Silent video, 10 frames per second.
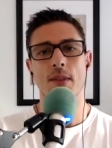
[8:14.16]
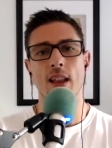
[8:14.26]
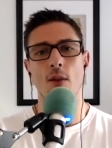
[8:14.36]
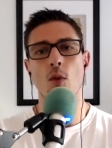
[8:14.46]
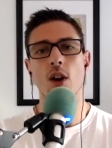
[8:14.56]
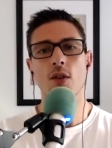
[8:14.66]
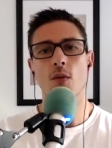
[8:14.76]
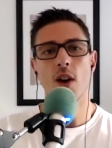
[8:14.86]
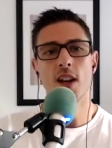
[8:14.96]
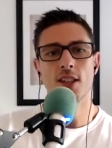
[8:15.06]
what
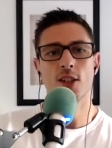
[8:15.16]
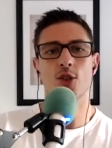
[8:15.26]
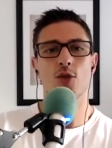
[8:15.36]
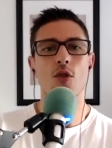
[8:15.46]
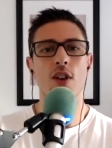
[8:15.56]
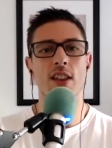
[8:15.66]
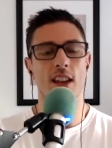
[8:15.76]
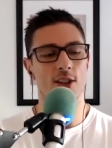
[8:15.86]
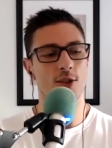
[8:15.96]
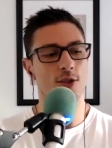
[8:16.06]
what is the story
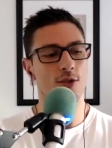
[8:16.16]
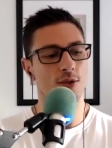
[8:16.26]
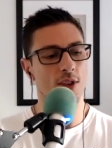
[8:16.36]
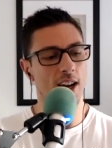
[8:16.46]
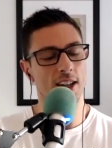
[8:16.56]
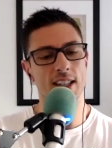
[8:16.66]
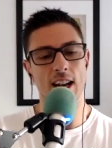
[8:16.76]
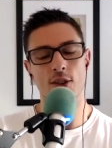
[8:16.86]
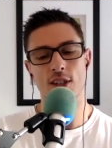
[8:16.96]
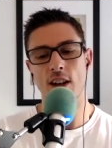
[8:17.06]
that you kind of tell
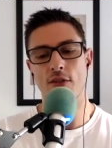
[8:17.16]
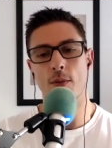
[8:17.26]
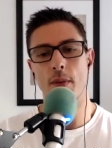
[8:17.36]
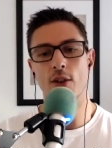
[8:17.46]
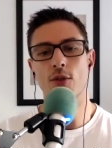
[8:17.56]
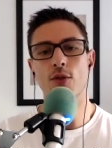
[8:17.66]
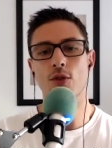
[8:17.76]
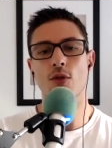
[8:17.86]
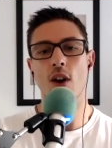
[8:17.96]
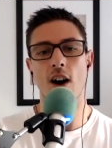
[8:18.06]
yourself about who
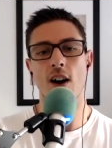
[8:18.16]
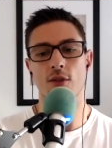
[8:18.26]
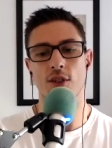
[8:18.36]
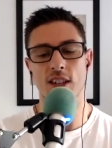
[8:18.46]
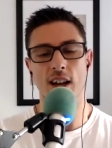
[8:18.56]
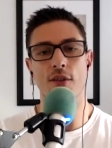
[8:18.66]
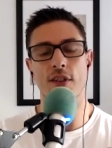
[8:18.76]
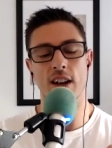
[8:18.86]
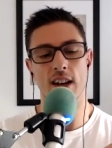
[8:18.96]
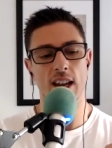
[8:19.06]
you are yourself
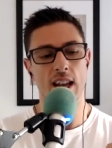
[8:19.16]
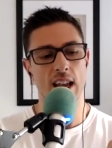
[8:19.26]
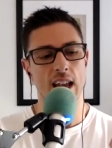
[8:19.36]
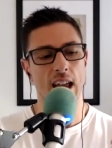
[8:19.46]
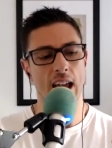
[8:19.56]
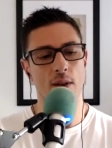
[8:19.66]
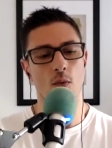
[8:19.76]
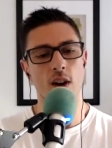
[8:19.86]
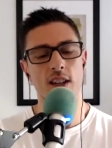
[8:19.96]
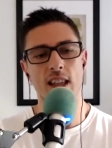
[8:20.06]
and and
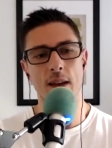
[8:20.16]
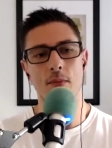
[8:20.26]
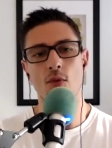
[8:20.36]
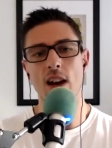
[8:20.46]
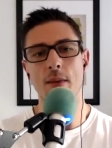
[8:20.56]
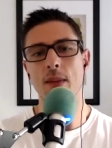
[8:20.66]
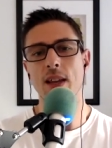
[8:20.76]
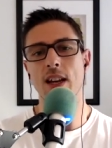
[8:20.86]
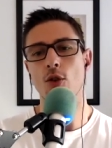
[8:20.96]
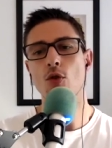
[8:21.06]
what does that really
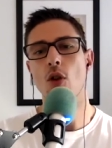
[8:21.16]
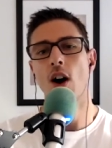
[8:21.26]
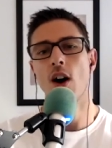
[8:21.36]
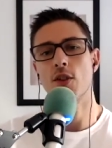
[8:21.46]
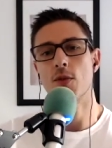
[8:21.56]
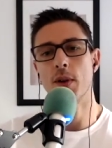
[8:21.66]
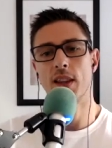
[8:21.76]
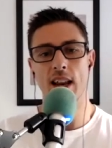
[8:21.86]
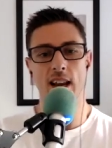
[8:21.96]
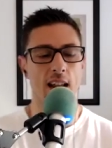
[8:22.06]
mean who are you but
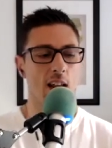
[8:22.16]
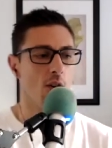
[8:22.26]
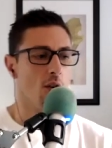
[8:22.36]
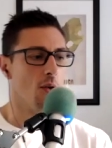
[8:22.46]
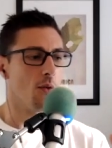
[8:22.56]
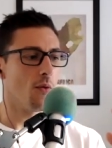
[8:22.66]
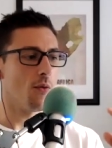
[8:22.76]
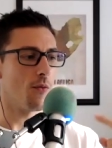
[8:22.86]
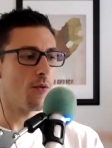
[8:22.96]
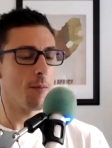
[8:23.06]
then
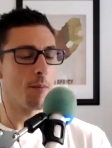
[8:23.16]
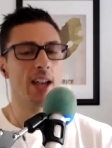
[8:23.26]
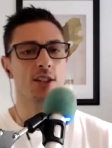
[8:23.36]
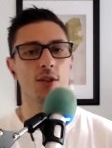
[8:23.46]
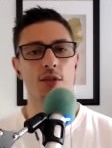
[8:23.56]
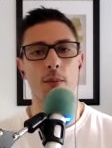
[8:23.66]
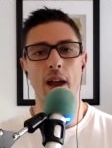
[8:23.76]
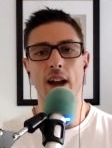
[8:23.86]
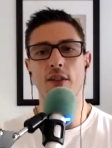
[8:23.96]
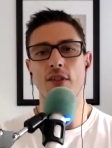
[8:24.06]
for, based off the
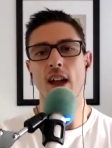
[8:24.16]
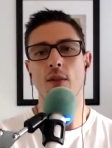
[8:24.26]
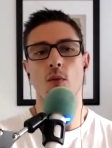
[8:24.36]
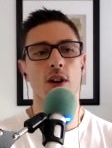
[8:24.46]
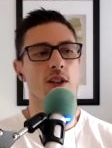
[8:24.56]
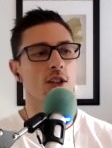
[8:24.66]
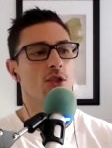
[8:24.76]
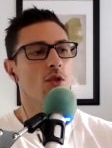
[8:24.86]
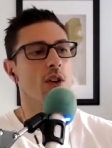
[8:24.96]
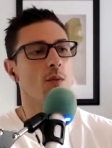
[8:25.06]
back of that what is the
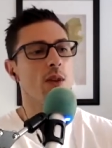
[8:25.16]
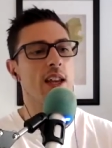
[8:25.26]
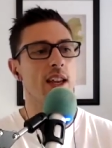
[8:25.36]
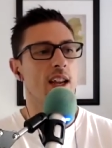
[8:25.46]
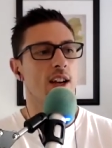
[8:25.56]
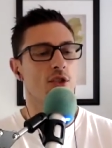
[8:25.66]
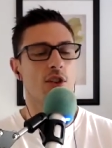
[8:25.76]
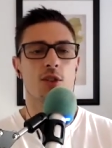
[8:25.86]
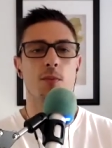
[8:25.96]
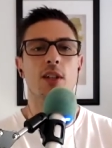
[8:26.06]
story we
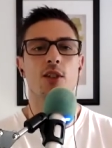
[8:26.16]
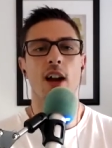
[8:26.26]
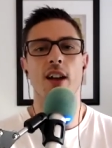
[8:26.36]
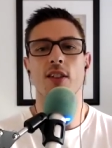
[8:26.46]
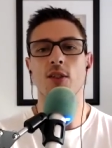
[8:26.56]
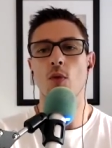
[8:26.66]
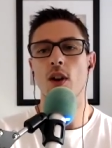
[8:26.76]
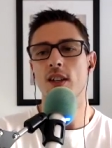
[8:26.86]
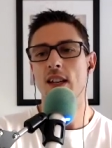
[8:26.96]
transmit to others what